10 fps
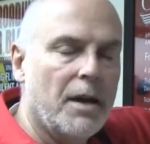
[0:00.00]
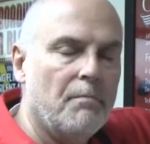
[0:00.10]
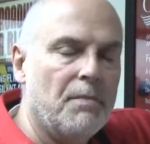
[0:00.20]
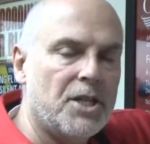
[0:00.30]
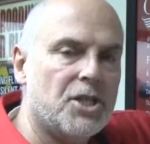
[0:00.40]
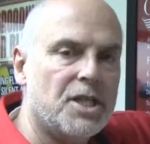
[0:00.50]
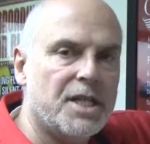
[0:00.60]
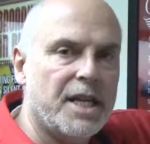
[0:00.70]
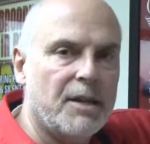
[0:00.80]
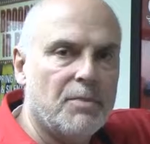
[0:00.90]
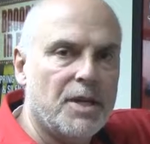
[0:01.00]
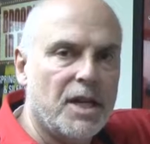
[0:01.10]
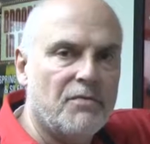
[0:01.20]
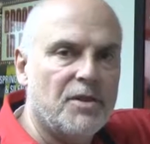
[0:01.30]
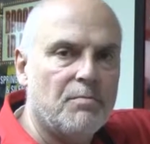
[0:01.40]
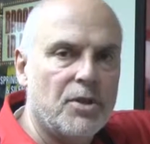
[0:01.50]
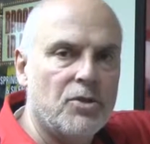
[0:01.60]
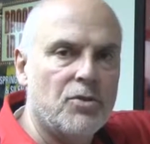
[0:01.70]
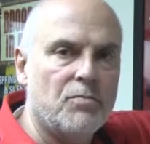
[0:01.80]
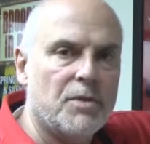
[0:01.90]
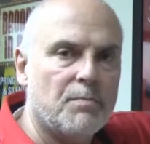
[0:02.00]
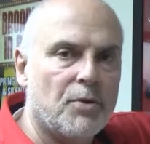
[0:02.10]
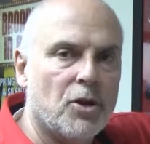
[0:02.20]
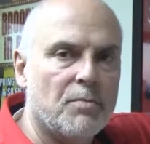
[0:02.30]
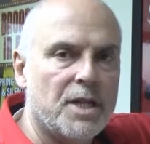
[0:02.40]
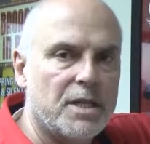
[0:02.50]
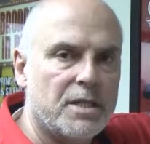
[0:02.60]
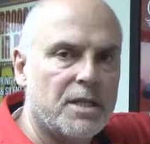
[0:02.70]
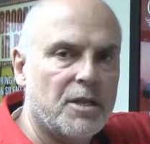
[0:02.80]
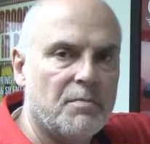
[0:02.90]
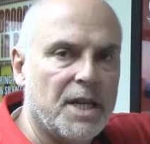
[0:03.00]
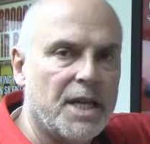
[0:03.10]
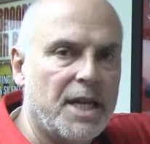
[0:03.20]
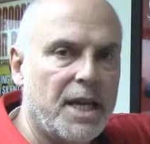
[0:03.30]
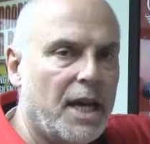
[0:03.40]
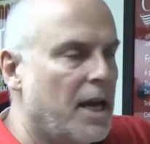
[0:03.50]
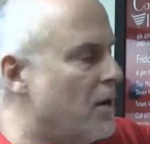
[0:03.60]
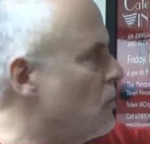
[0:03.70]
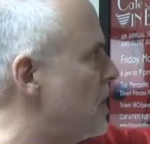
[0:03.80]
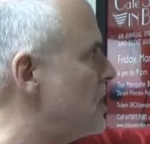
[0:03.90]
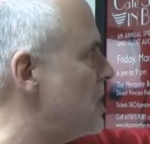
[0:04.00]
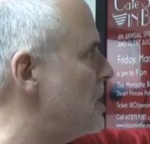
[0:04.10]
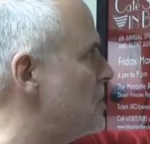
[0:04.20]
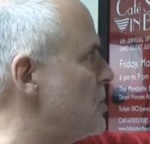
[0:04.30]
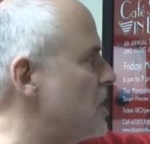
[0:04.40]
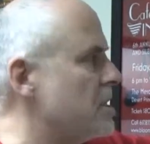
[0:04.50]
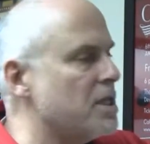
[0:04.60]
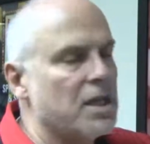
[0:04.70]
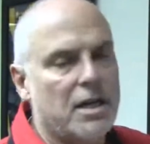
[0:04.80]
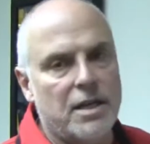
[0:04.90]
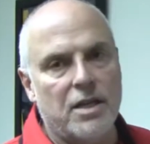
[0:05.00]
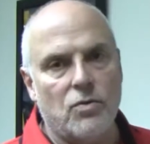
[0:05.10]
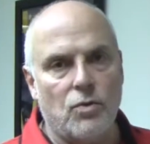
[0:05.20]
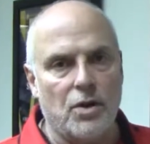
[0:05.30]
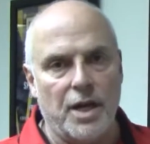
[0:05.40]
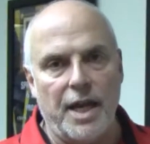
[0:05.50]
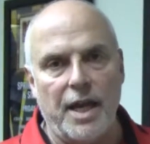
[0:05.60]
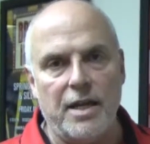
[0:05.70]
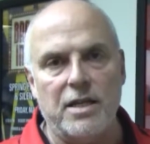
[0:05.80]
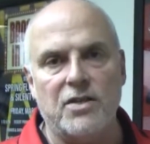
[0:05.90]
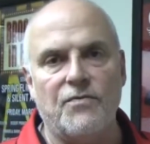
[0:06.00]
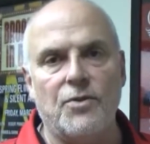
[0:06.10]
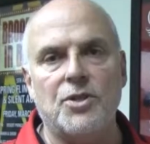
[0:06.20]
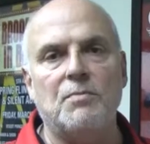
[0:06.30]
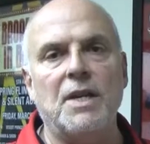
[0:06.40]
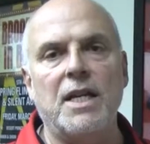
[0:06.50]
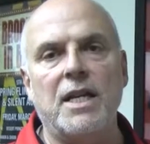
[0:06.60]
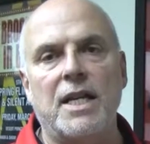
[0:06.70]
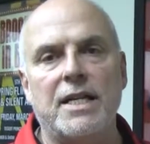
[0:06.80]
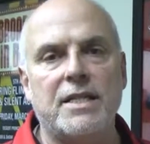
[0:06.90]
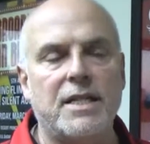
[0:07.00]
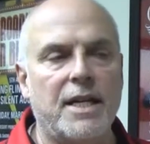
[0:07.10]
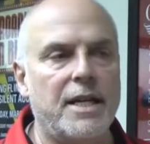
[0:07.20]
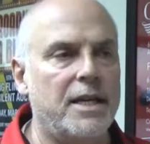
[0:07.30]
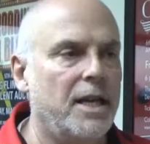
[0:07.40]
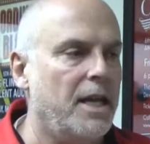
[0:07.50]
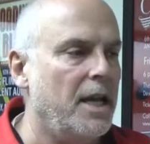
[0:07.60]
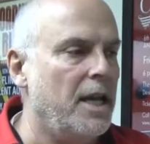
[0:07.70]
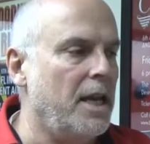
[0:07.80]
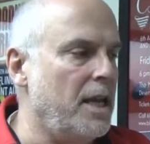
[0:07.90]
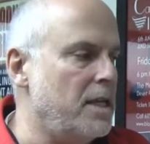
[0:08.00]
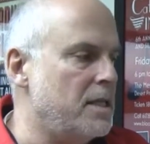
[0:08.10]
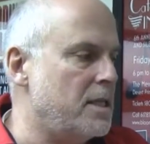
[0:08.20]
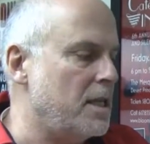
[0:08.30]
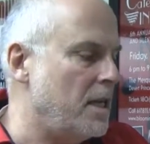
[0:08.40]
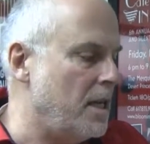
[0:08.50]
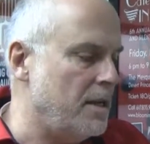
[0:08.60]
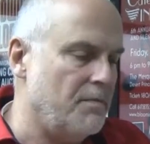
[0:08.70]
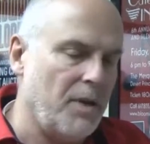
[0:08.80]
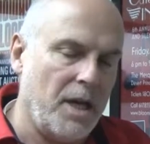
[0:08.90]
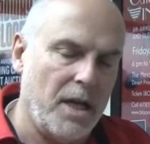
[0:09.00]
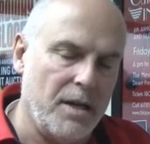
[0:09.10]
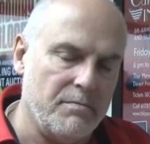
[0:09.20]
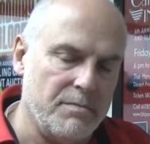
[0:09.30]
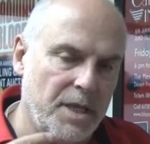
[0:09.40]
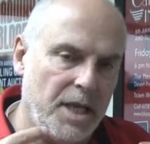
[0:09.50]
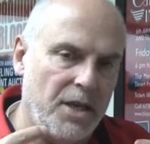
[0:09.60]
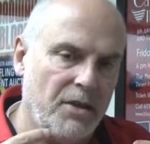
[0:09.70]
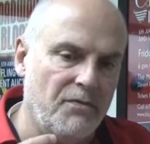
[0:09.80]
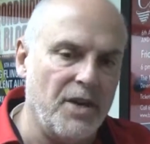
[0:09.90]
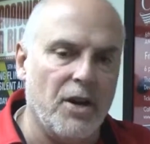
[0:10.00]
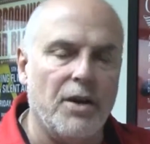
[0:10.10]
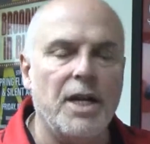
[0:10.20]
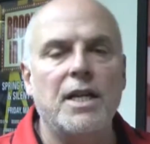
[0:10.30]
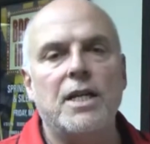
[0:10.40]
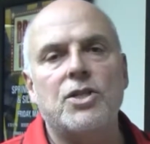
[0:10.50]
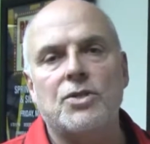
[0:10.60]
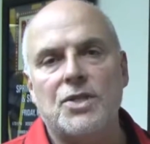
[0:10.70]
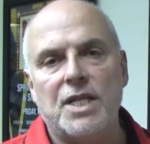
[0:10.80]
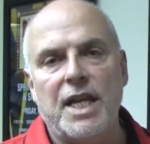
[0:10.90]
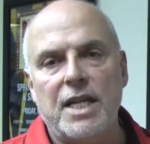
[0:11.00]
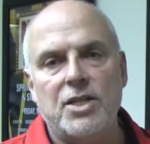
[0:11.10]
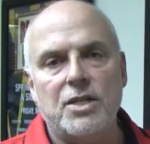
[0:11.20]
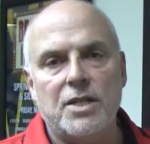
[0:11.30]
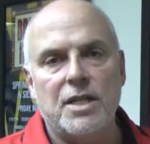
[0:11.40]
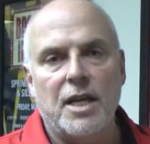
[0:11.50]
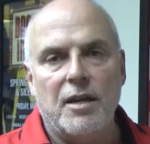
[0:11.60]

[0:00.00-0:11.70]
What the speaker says: mission statement of the Bloom Permanence Committee, which is just starting their work. Had its first meeting last night. It's in the very initial stages,